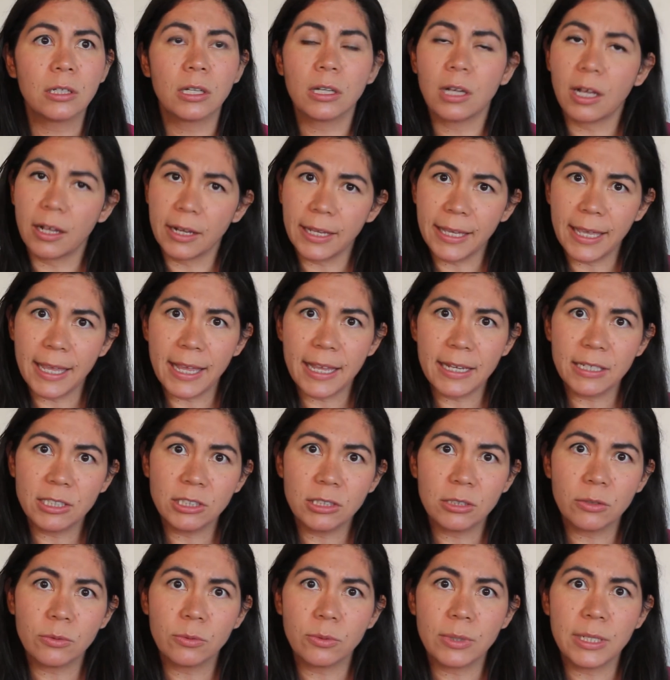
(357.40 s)

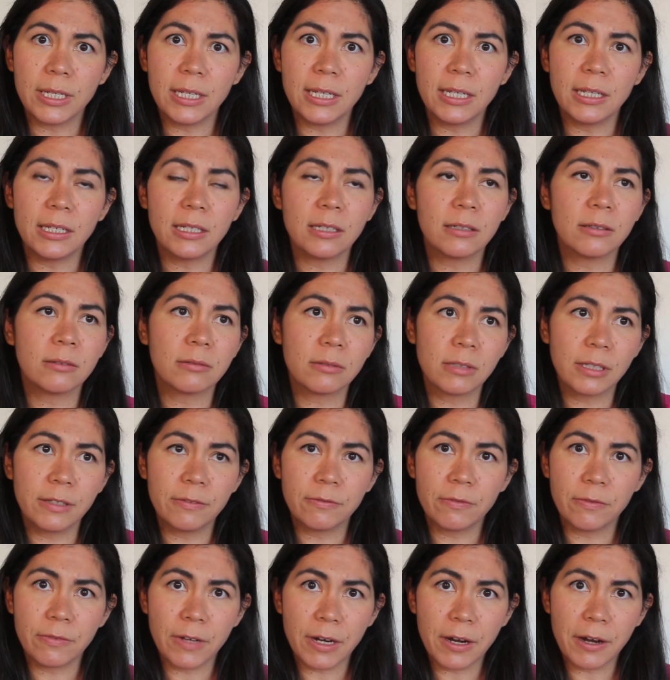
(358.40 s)
again, we
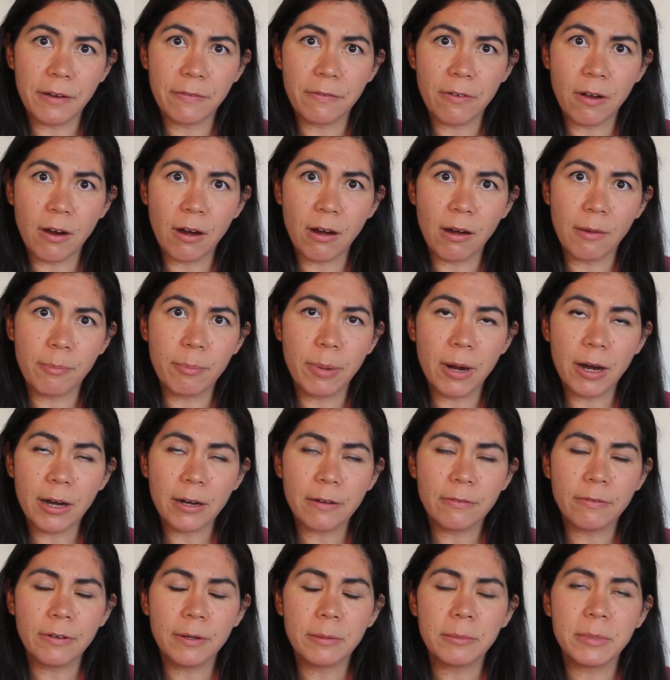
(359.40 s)
lived very far
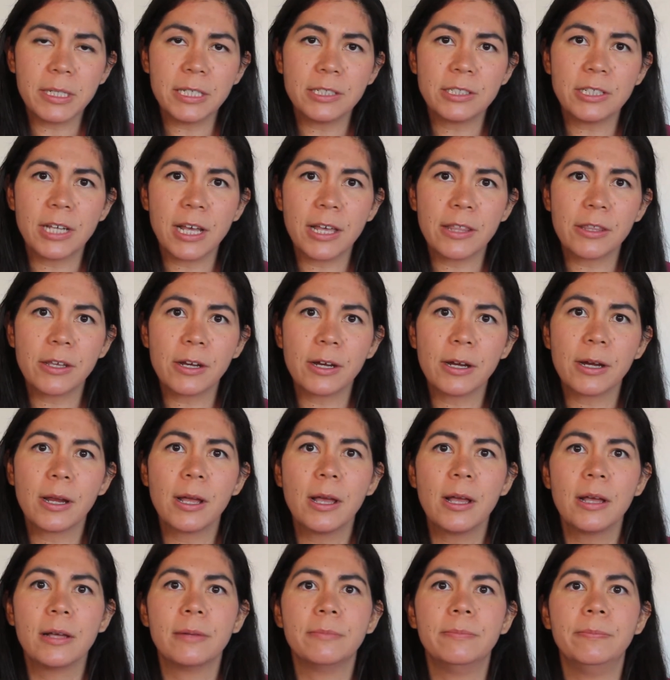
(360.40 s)
apart from each other,
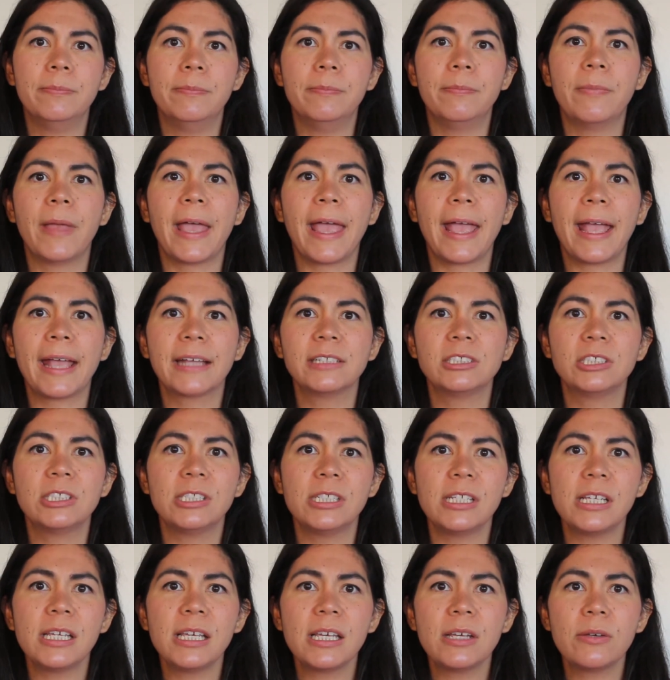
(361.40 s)
and
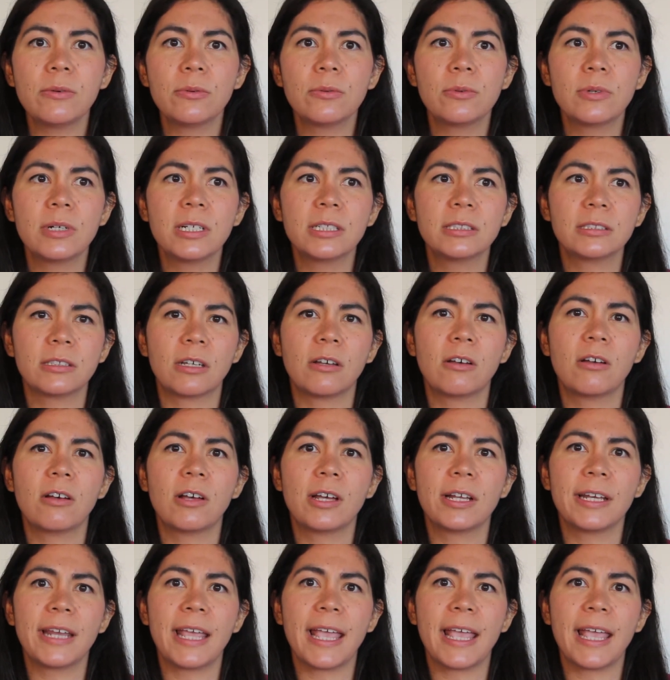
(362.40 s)
she was on